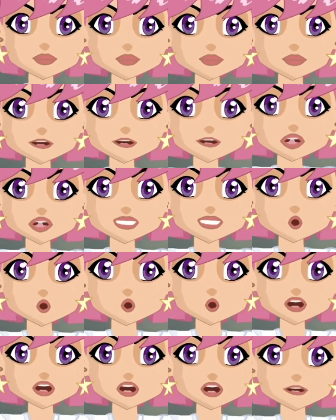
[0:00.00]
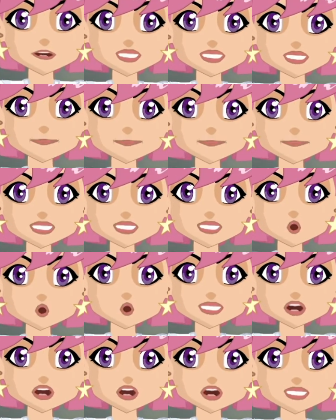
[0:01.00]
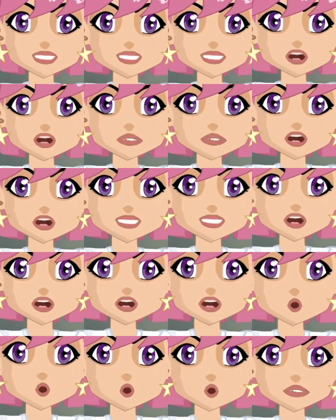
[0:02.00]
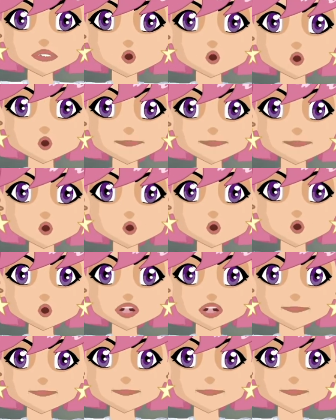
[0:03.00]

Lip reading: he was right there close enough. And then I formulated the